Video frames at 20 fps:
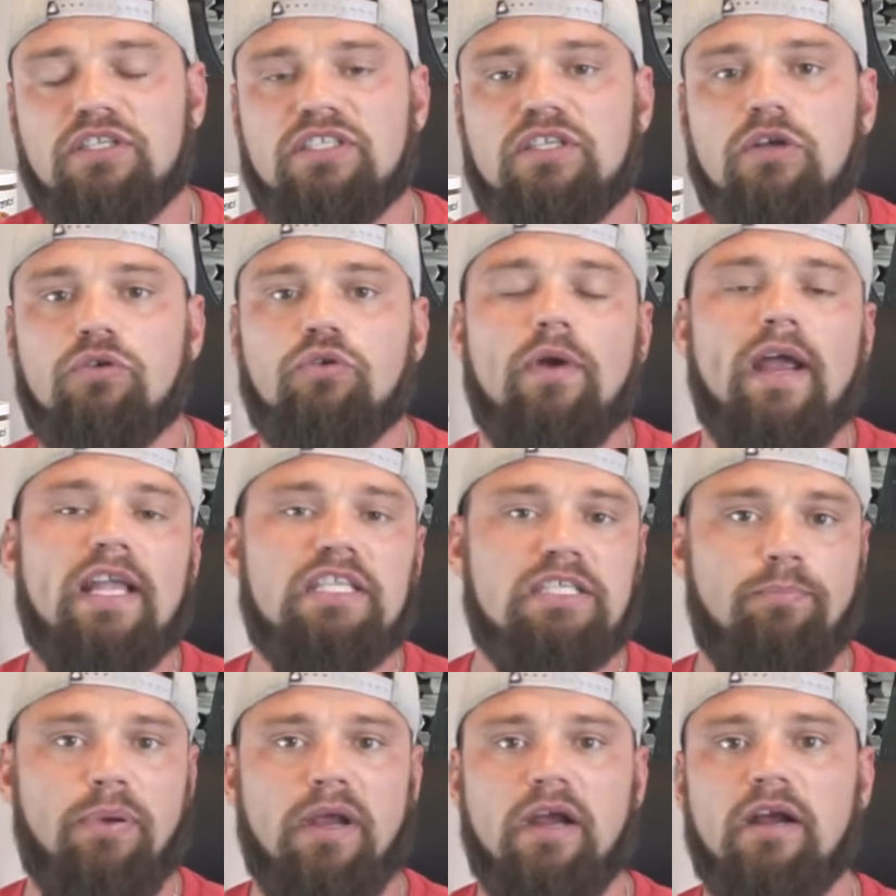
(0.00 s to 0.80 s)
So
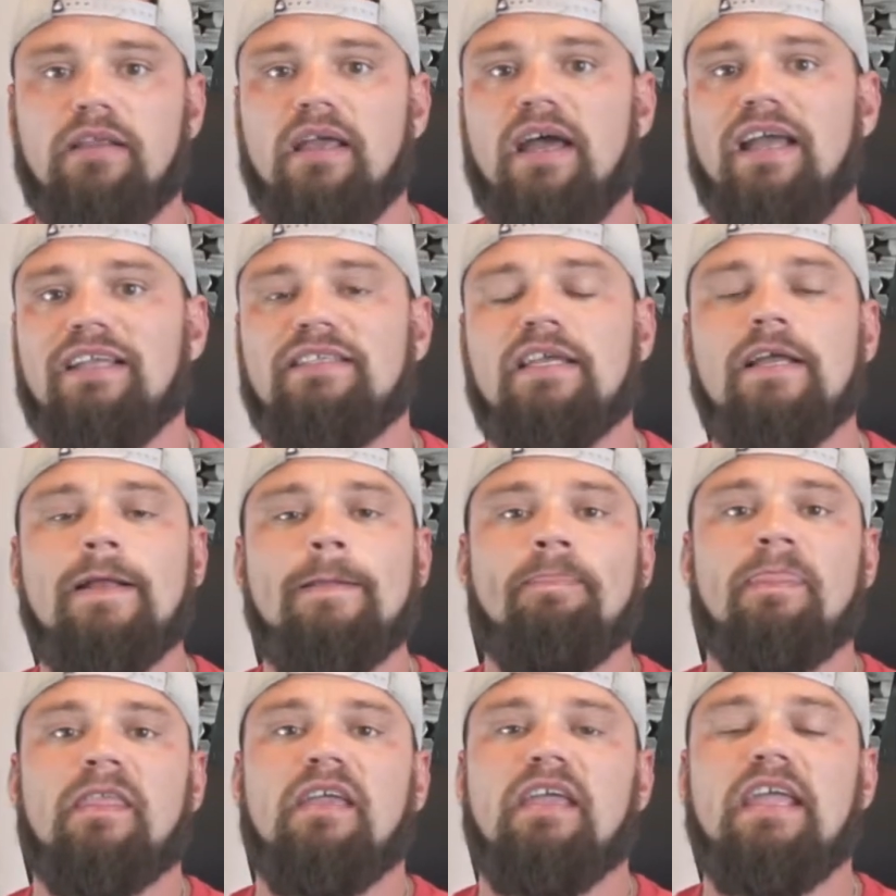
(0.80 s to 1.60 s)
grains of paradise
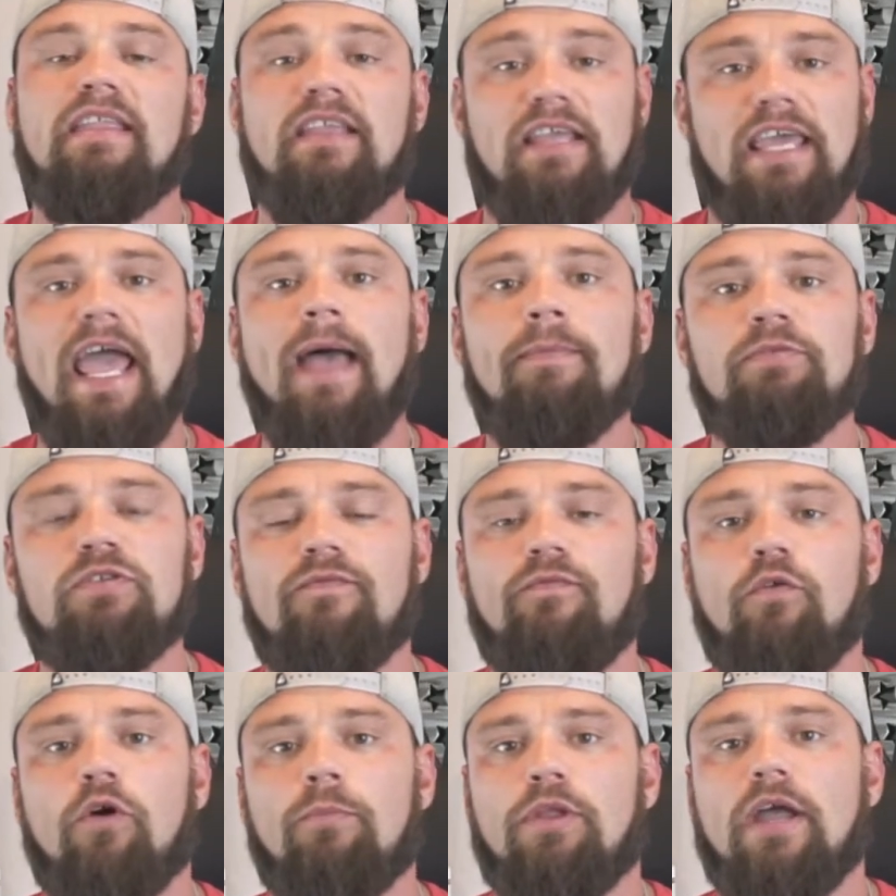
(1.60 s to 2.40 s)
in a
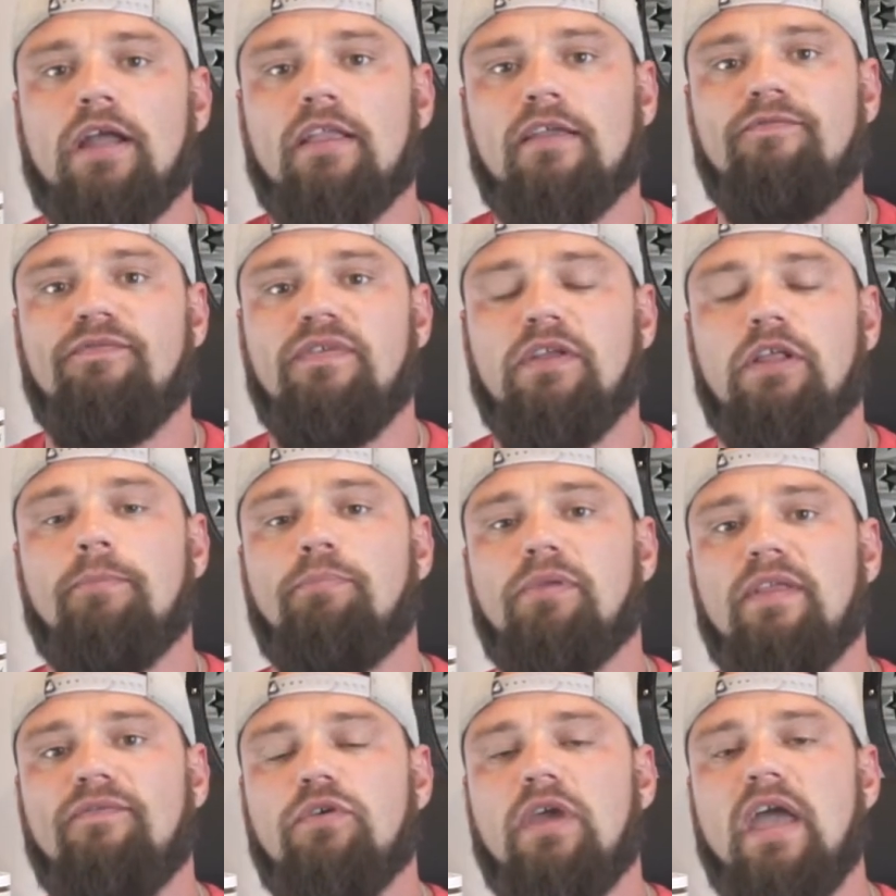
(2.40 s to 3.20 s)
capsule form, you're not going to feel
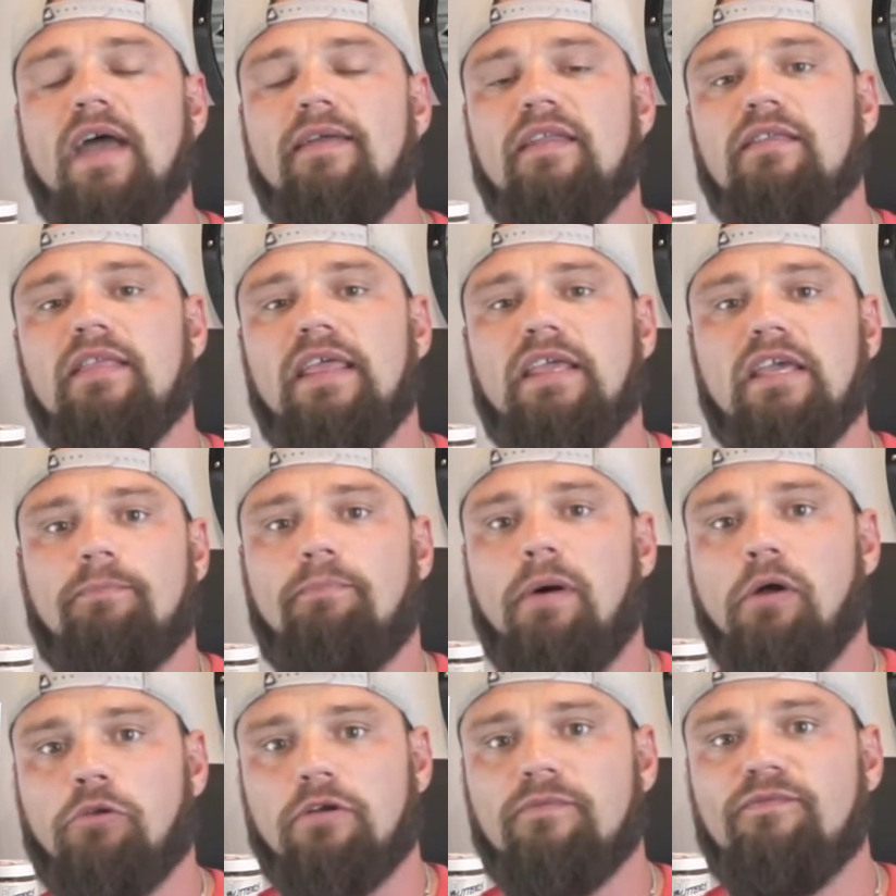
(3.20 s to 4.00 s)
it, but if you had it in like a
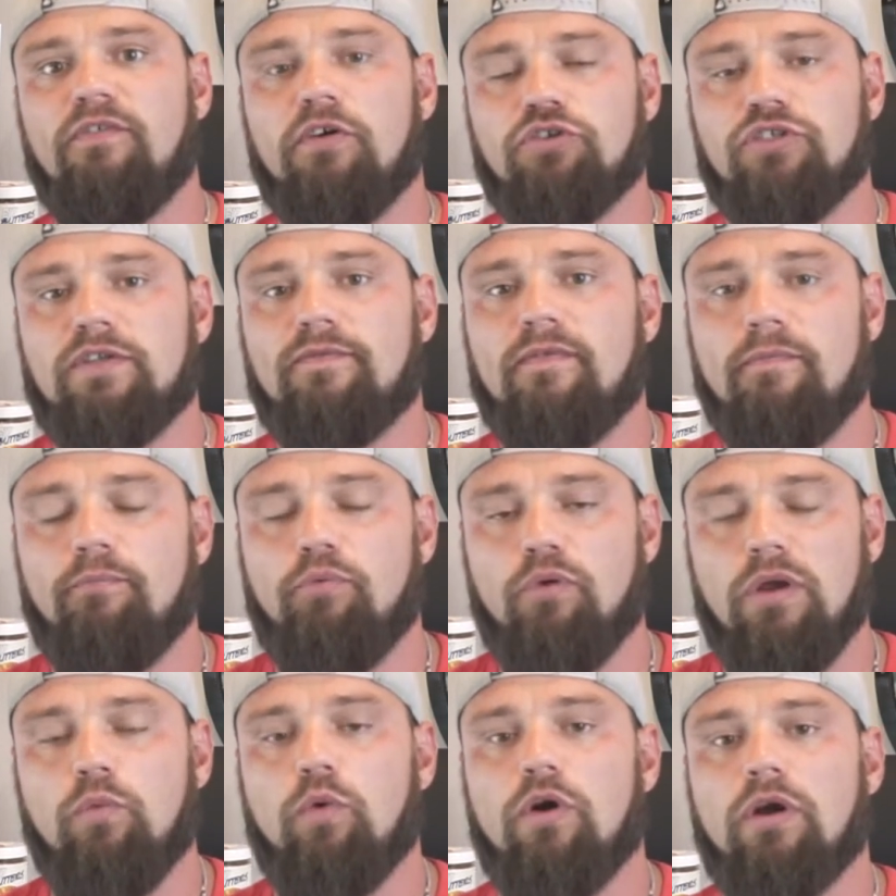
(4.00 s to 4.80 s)
powdered version of a
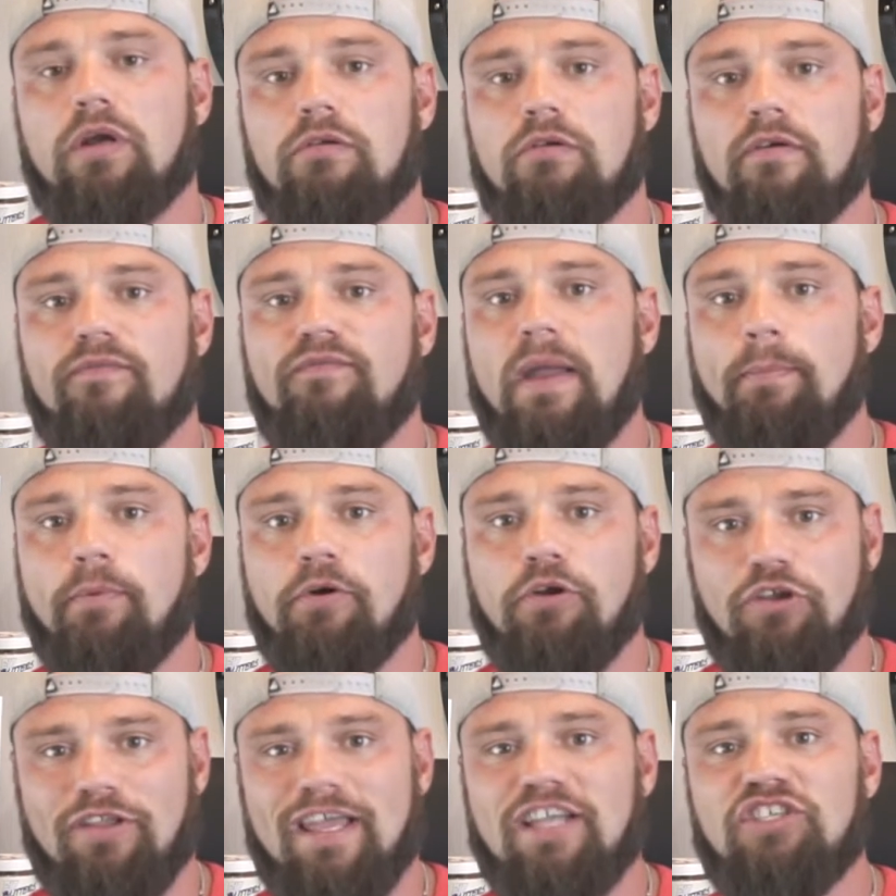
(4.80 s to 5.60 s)
pre-workout or a fat
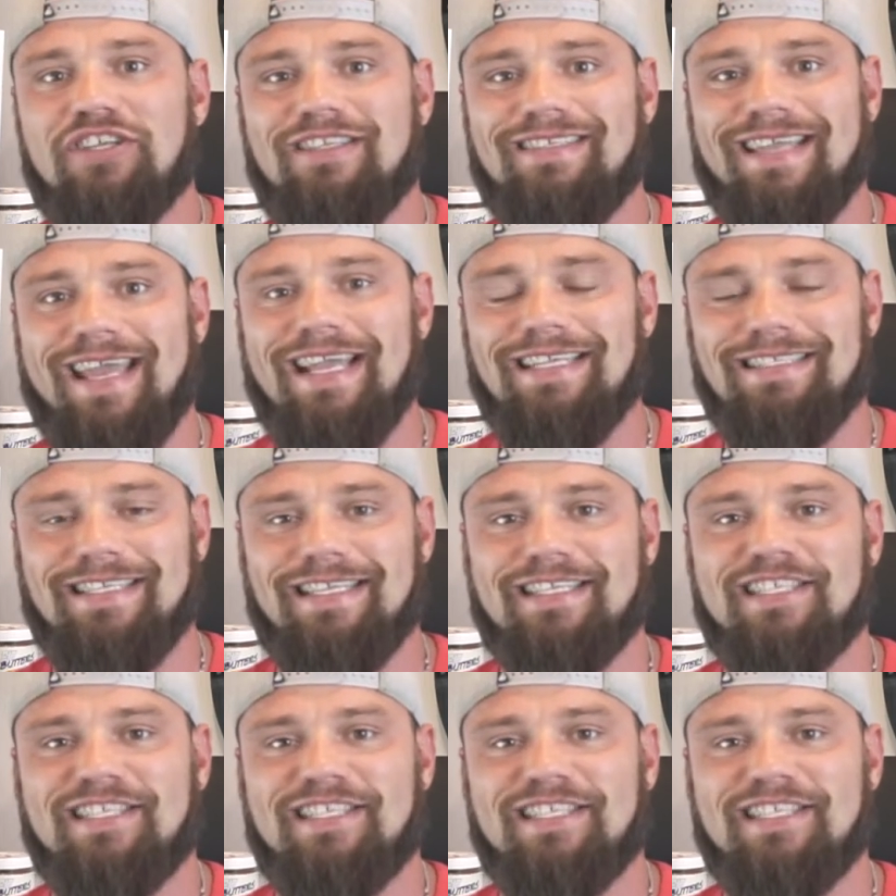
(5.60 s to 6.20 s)
burner, you can actually taste it.